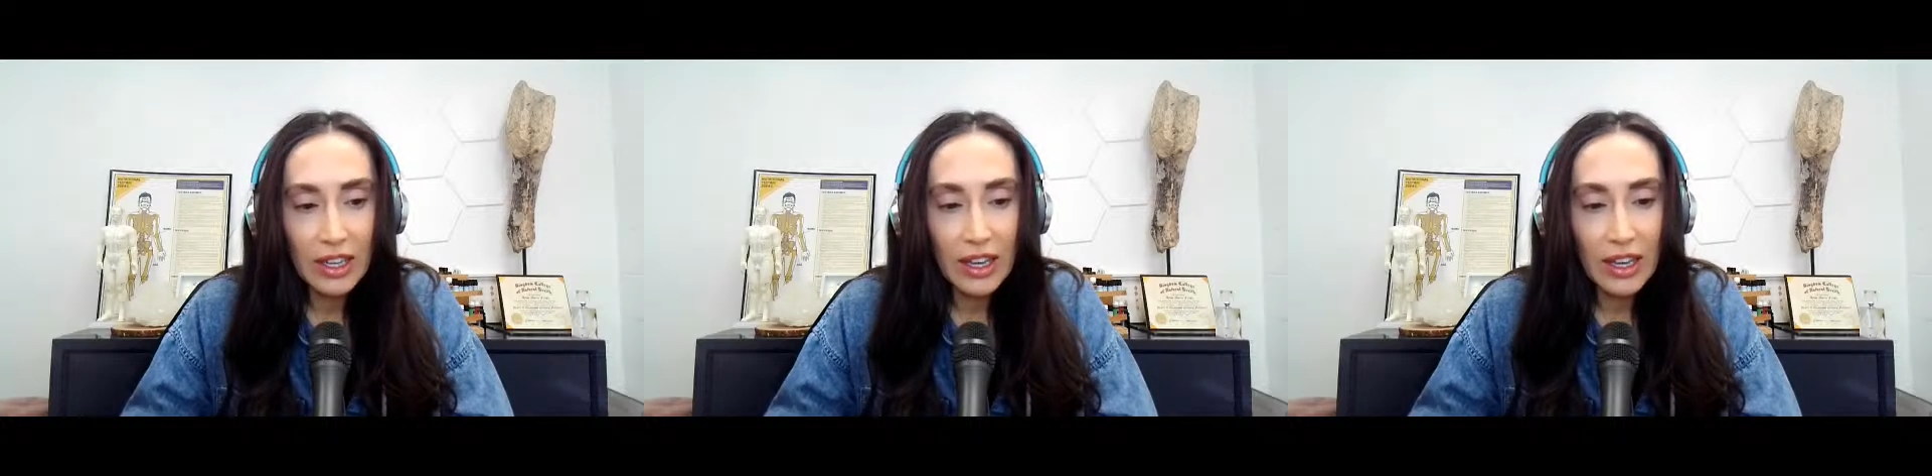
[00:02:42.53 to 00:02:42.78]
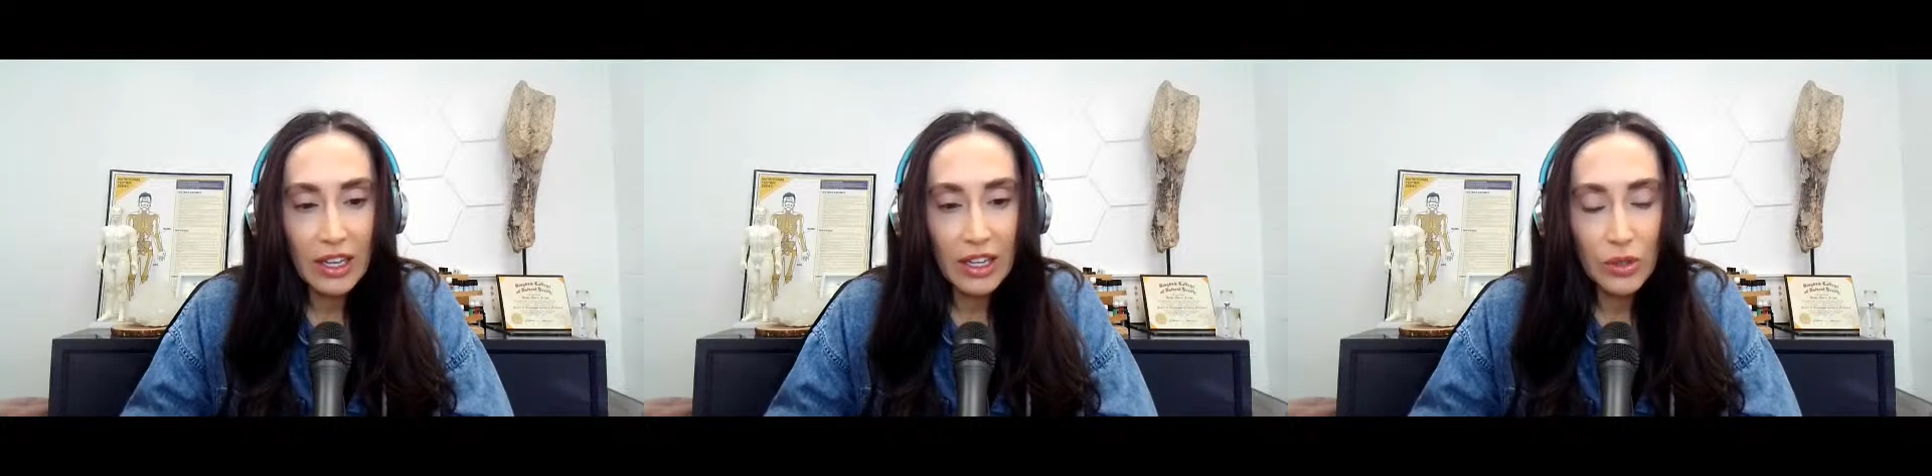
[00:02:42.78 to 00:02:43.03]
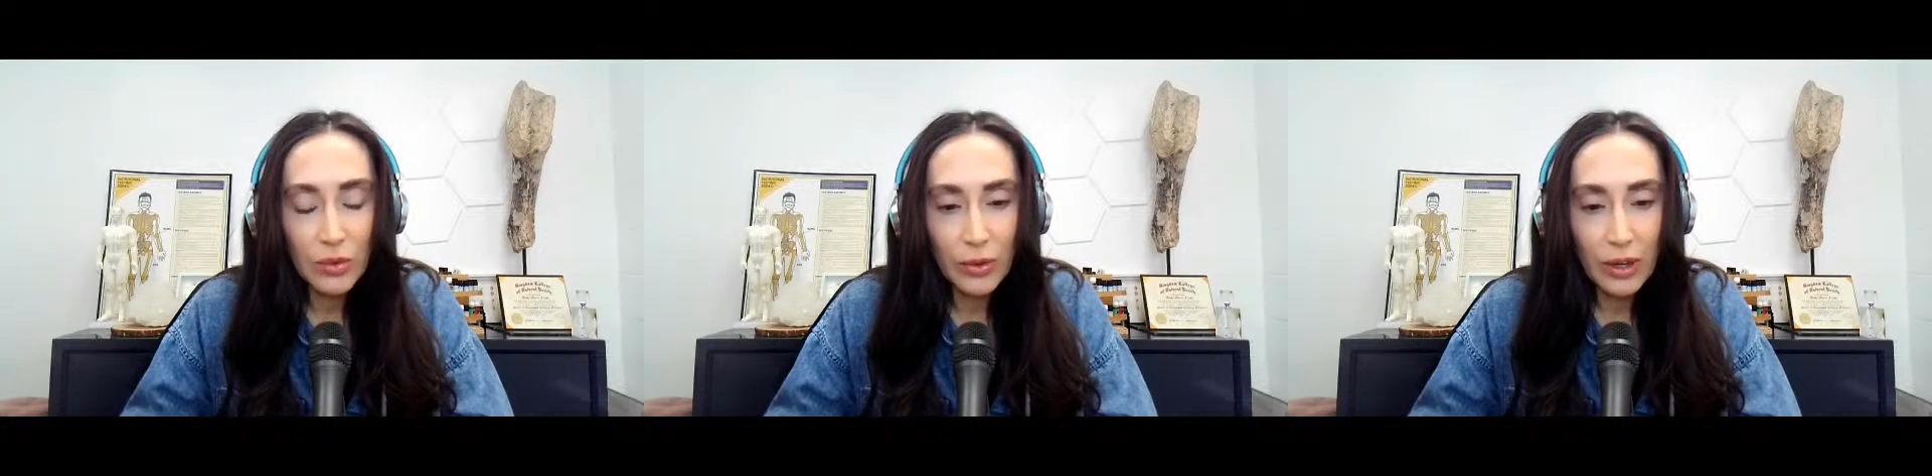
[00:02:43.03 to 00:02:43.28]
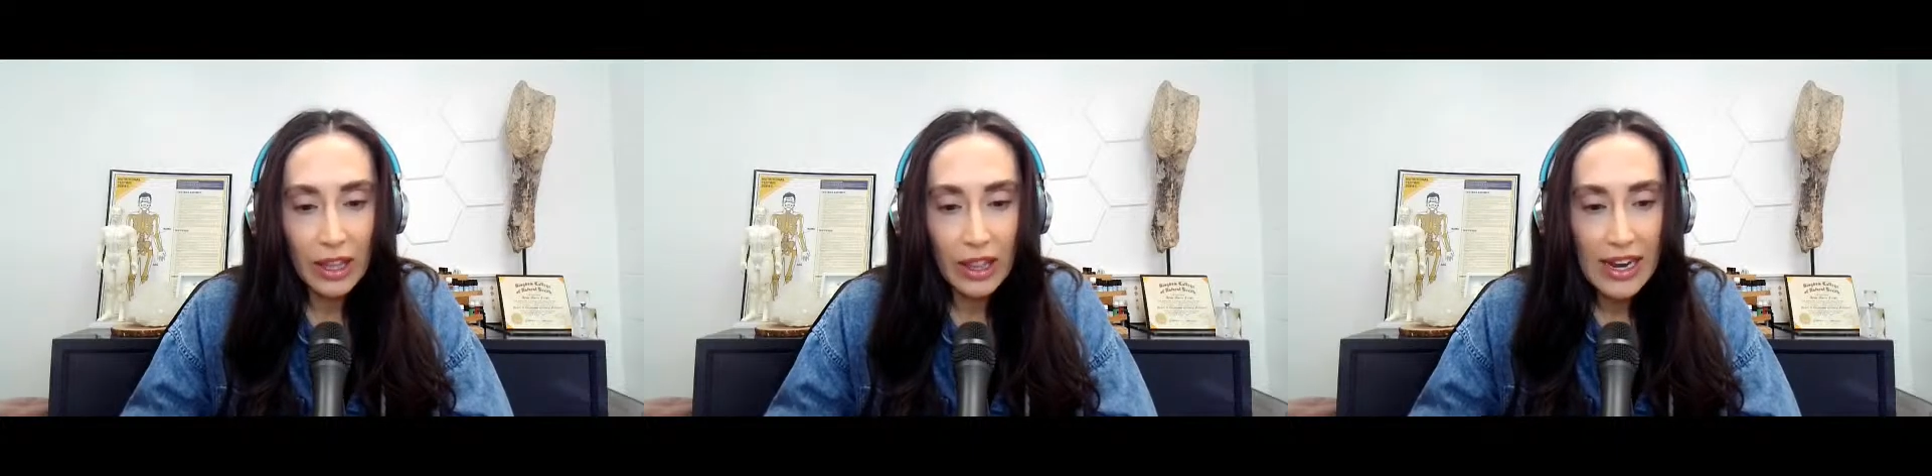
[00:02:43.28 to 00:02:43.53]
and
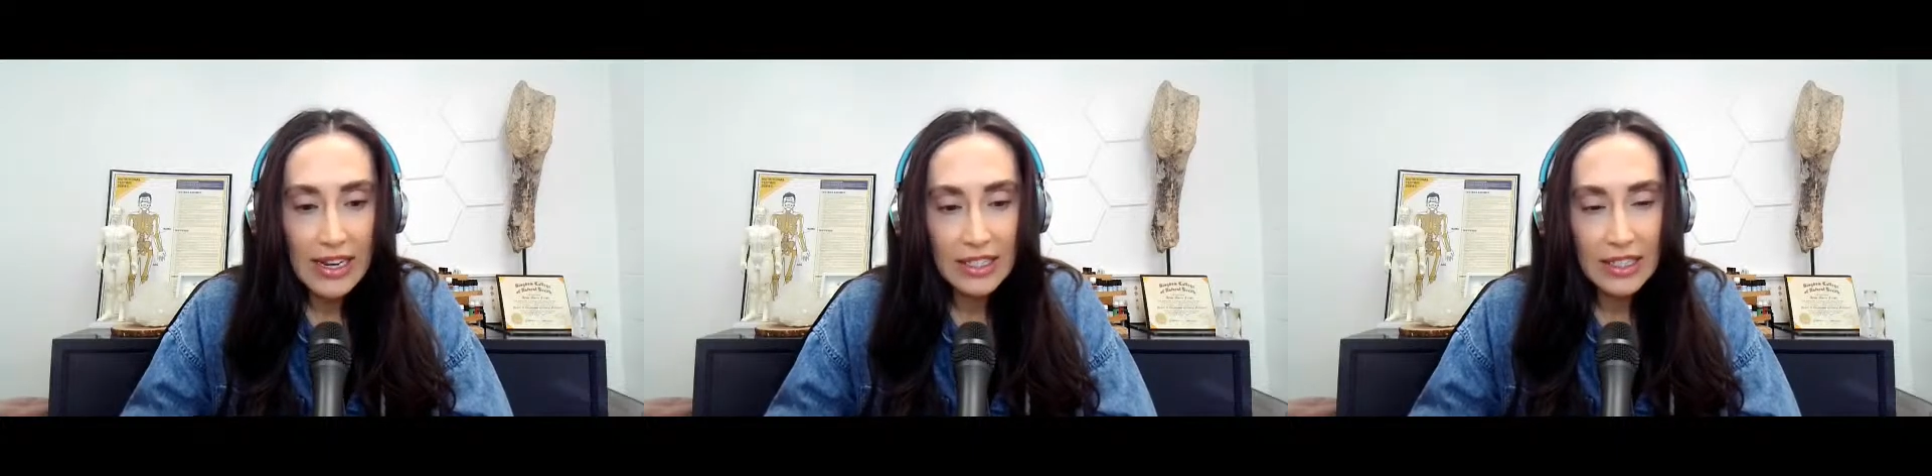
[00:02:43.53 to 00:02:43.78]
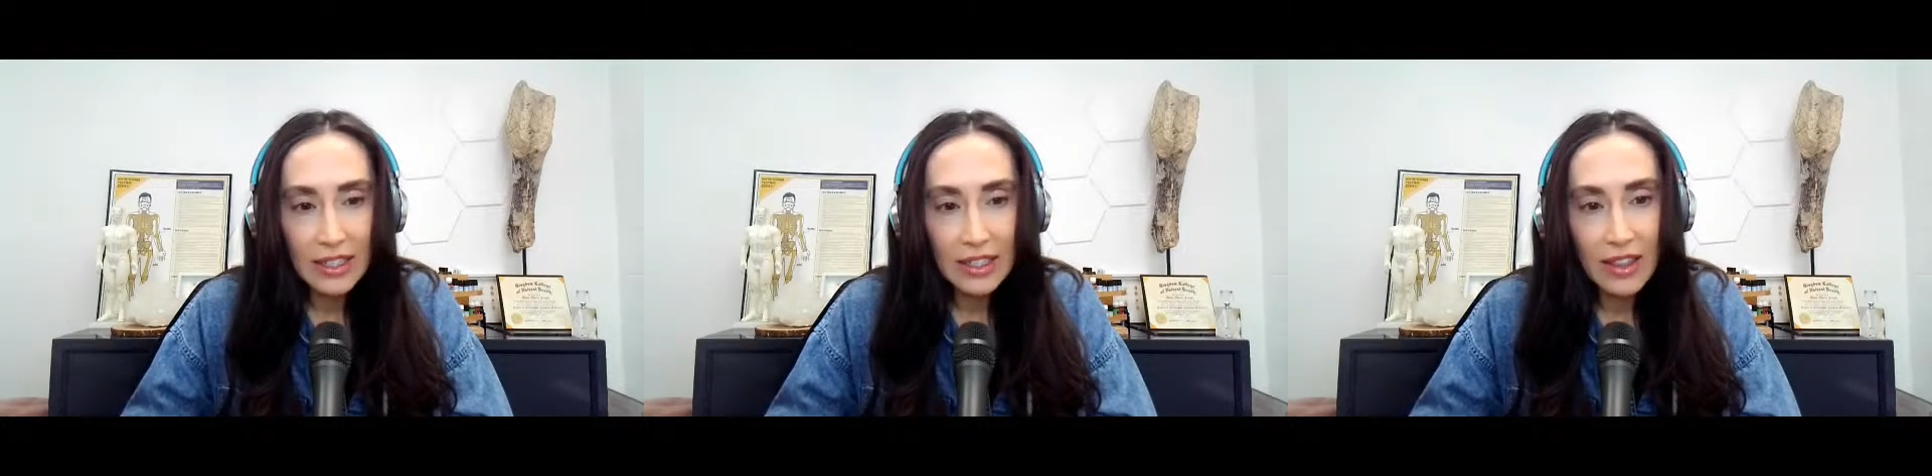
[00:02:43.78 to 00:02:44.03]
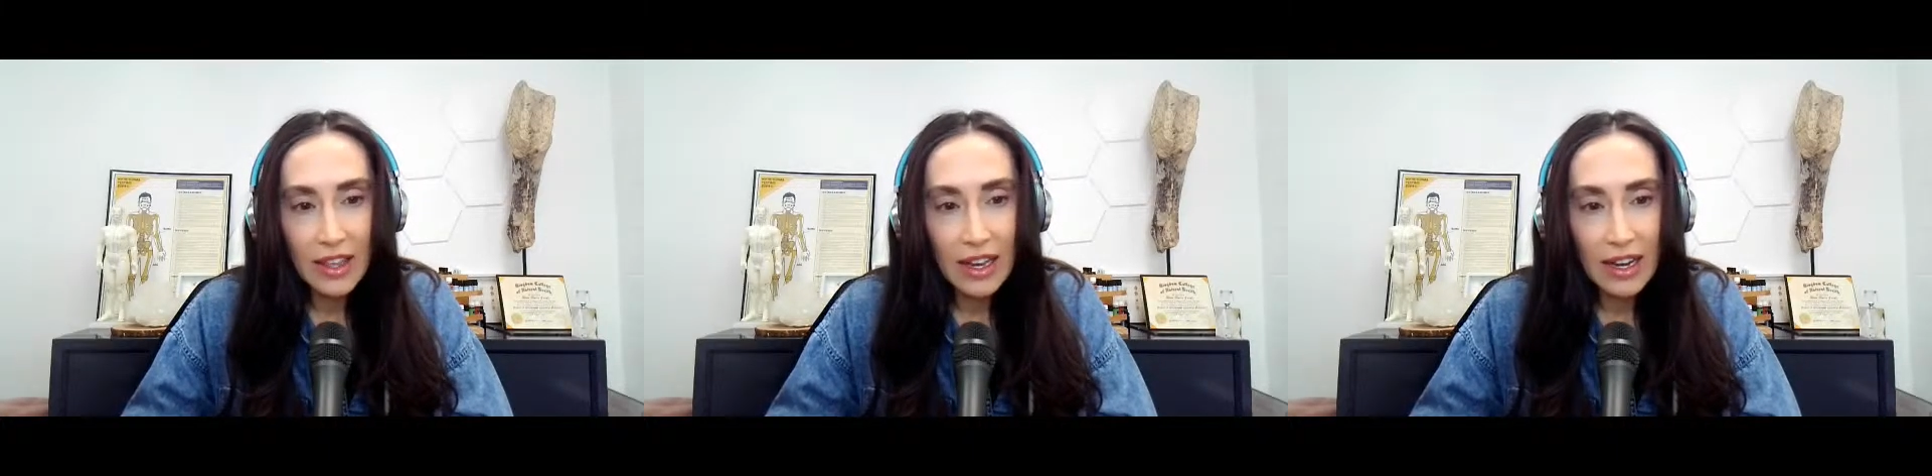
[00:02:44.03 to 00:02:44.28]
realizing that